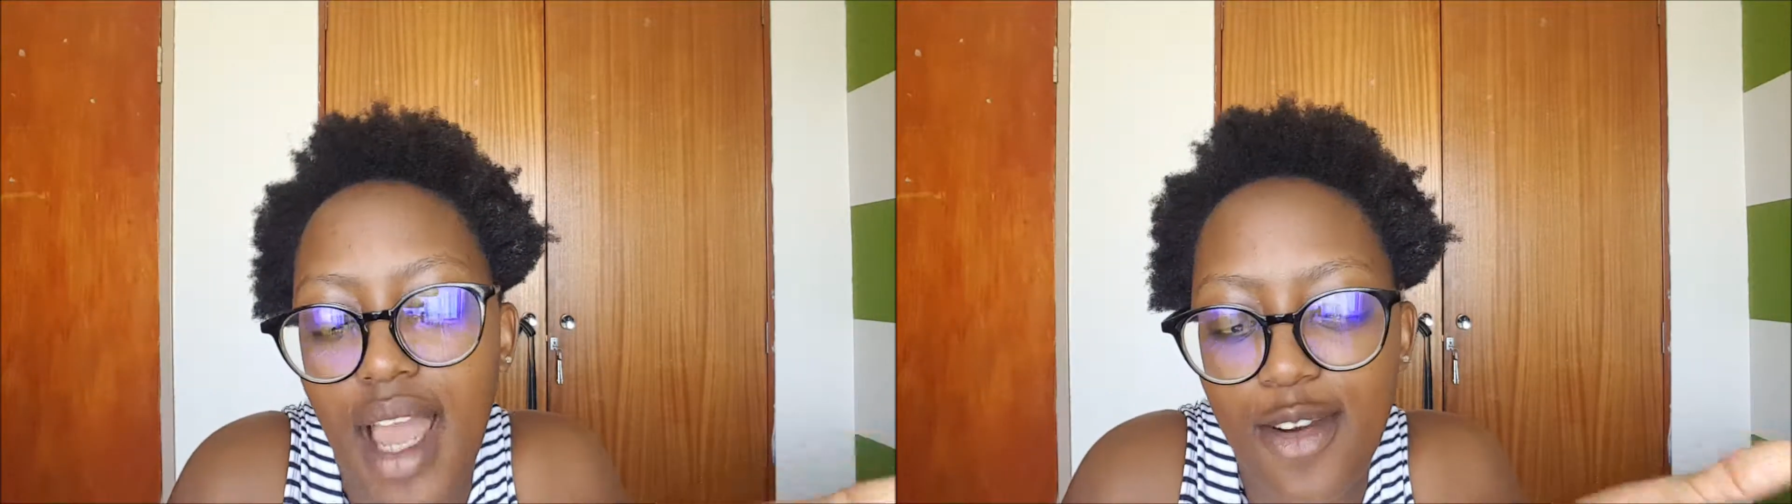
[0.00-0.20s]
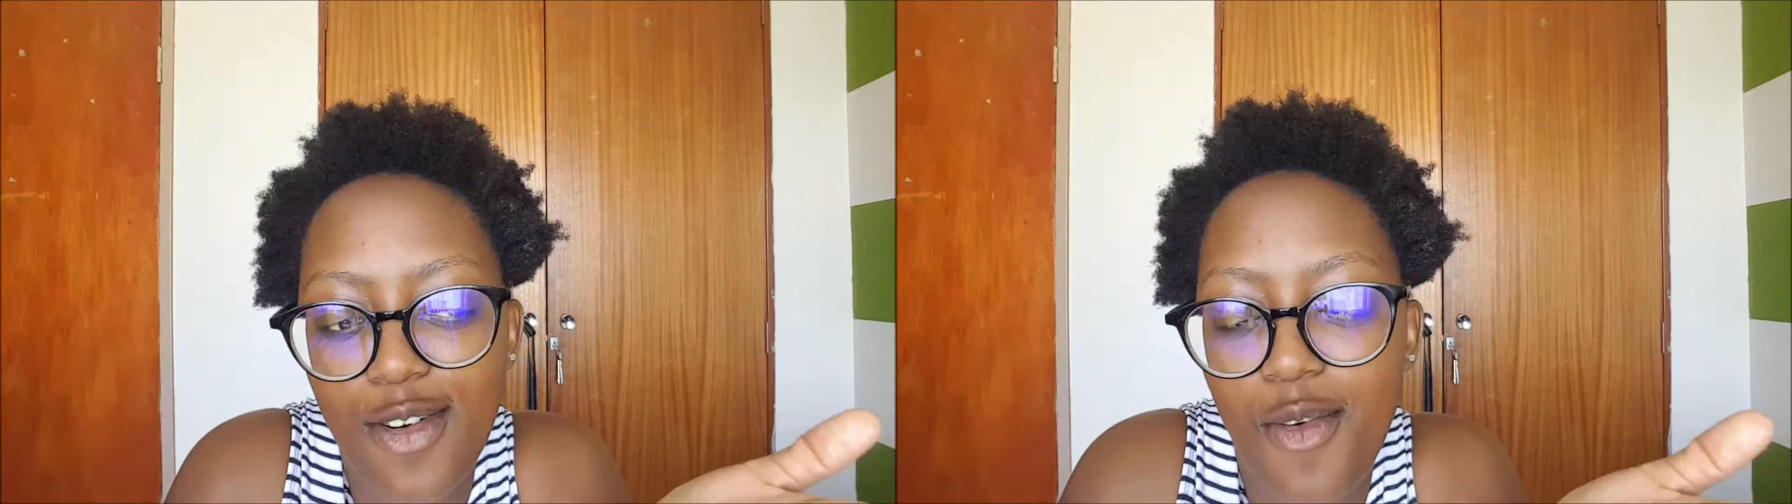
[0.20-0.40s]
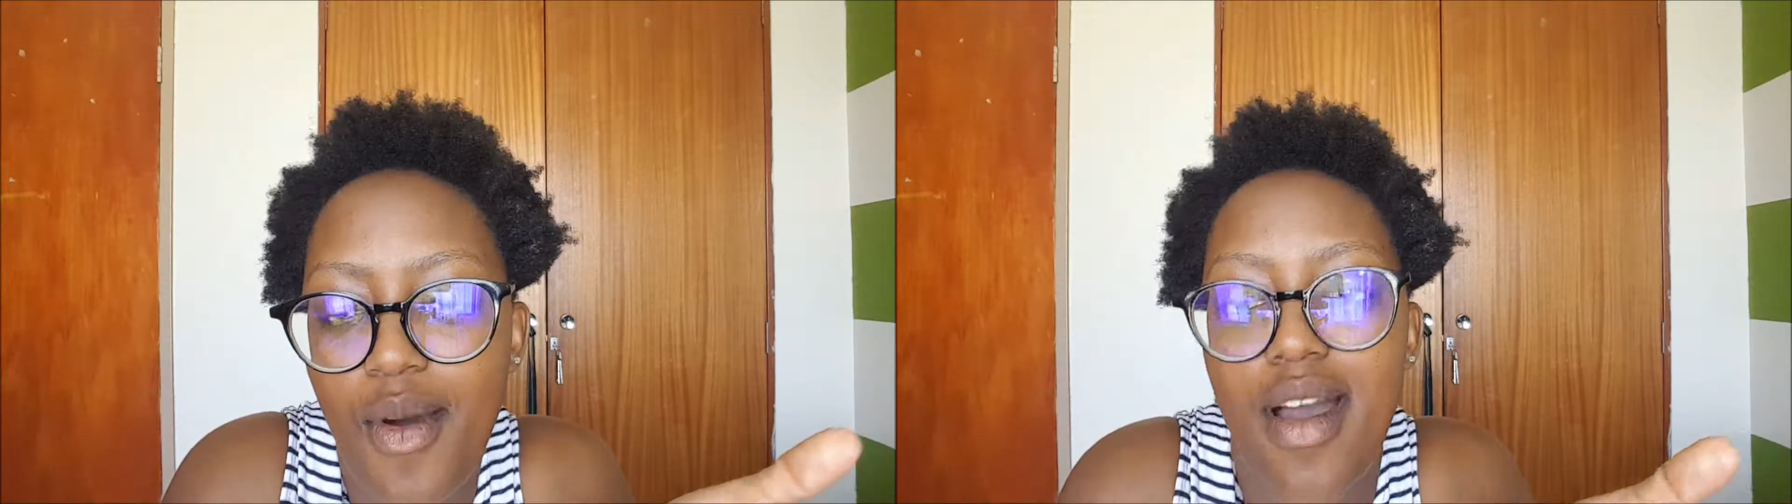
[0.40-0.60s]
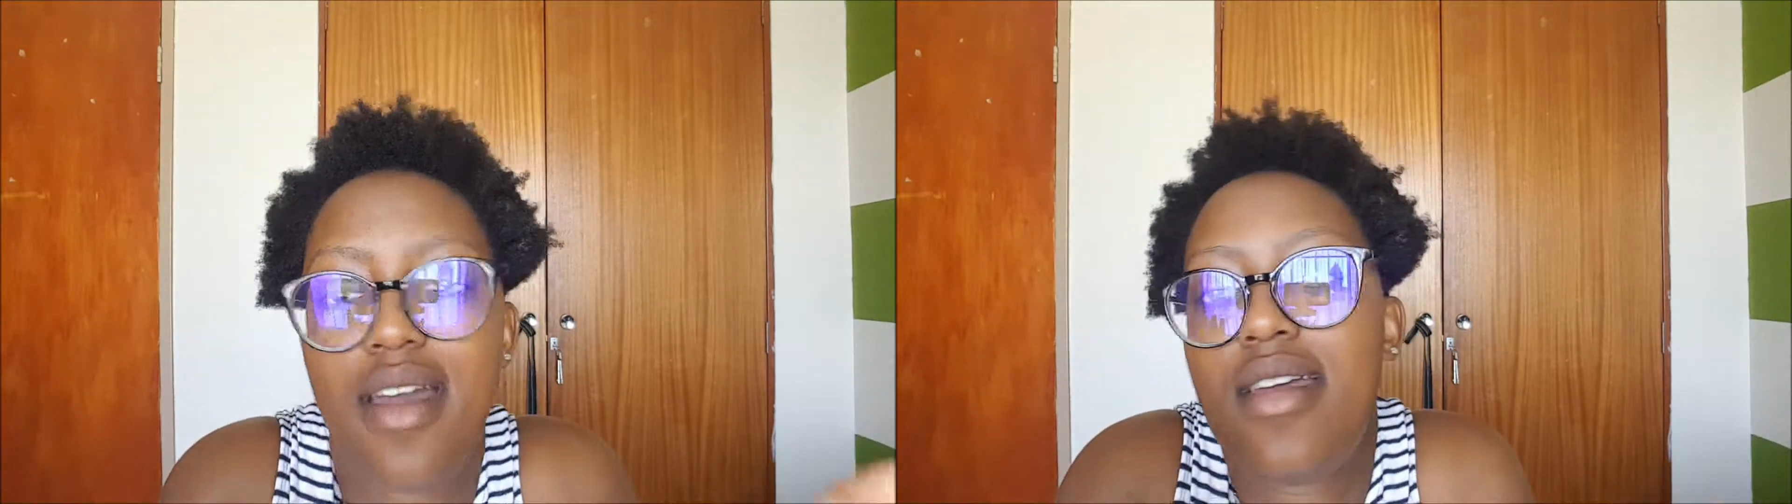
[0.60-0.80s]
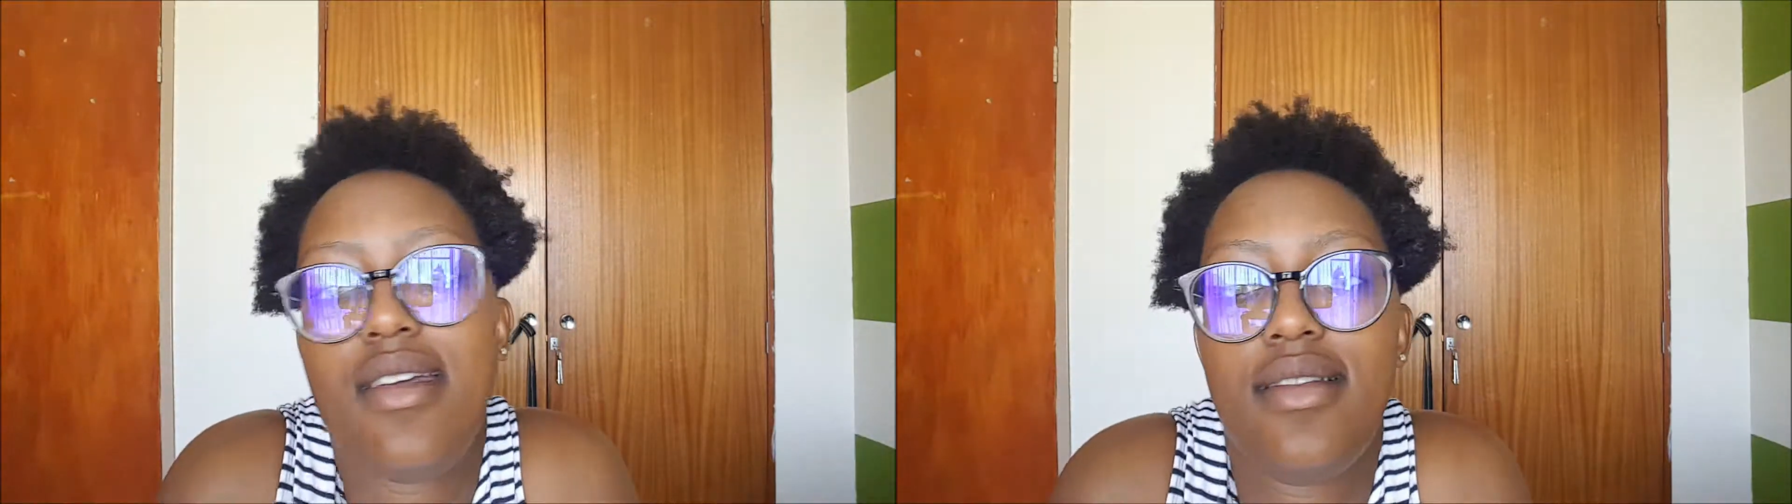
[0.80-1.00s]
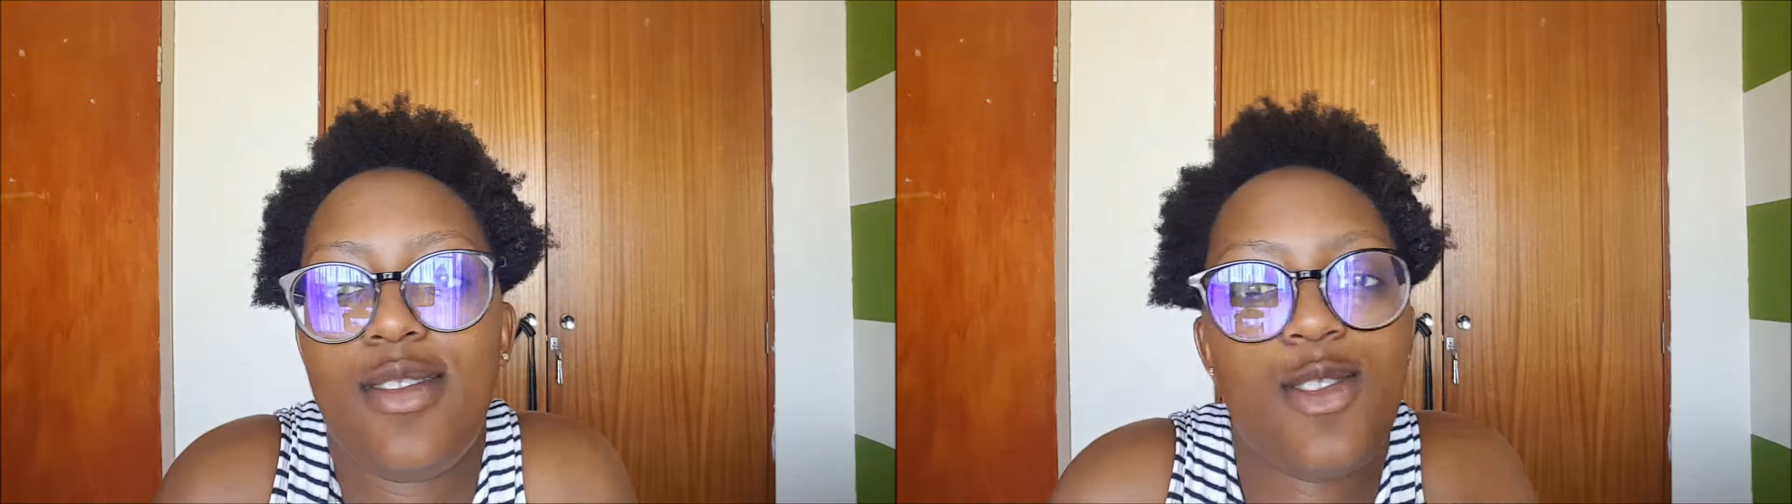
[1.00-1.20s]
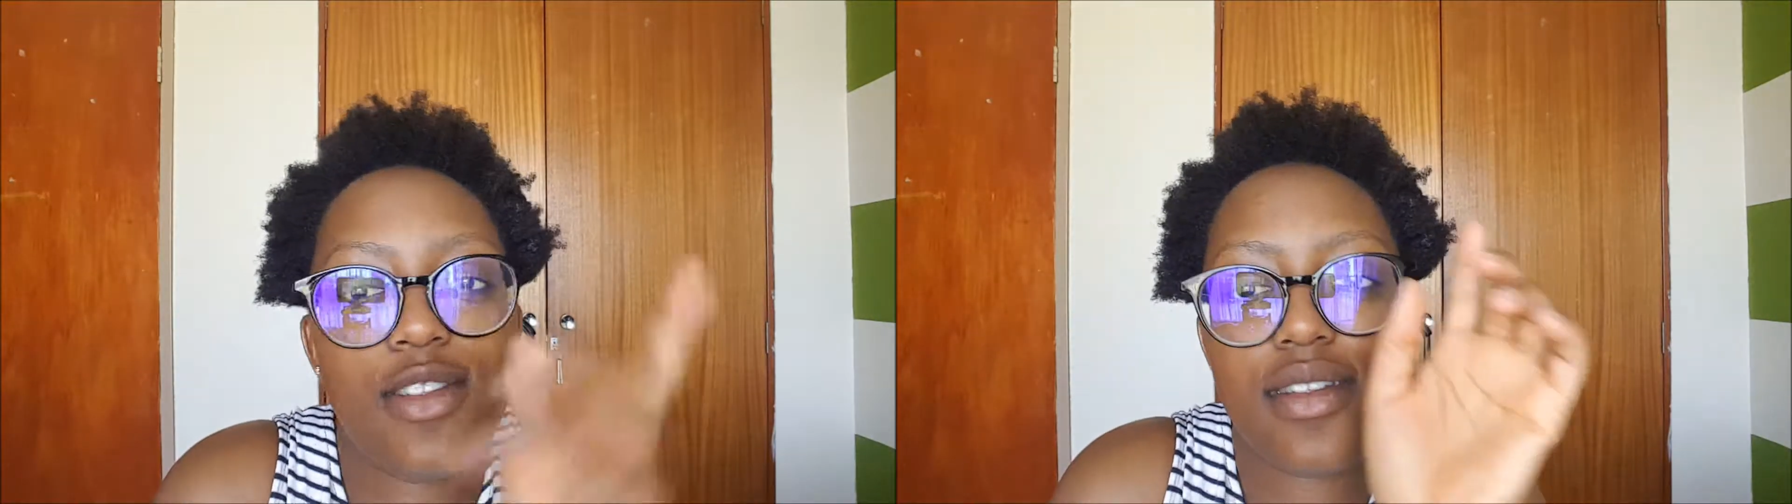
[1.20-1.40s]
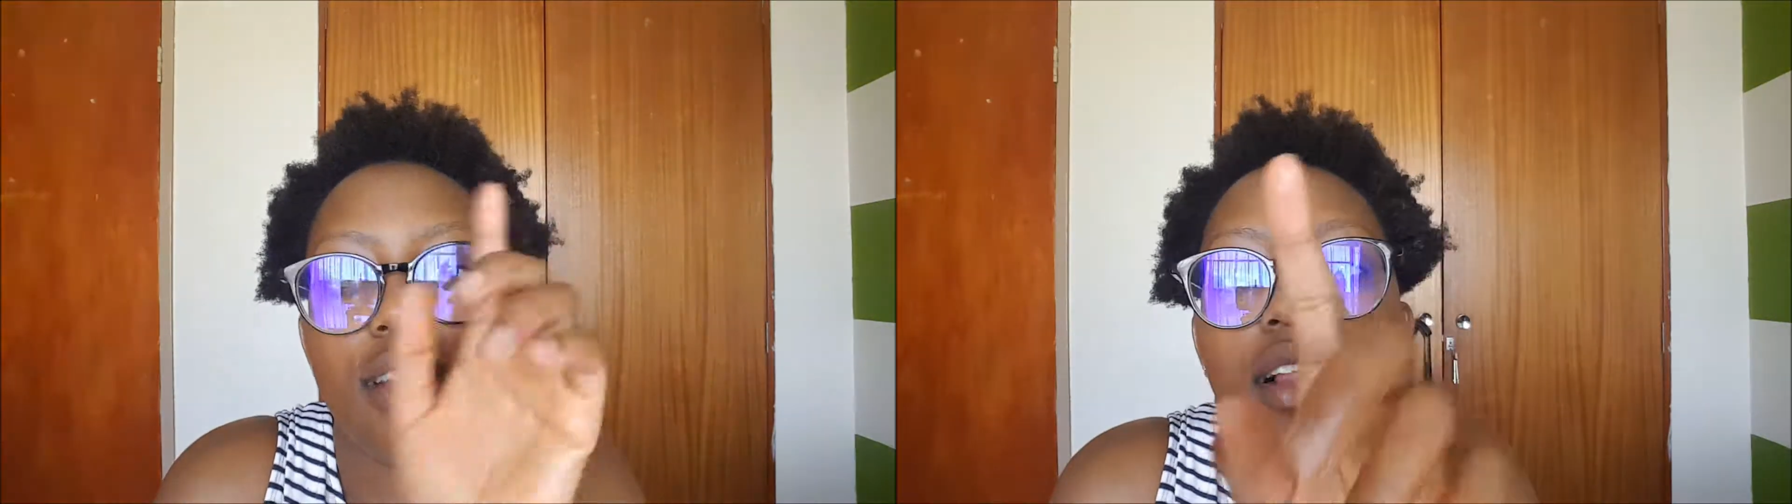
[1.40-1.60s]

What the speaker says: I don't know why. It's just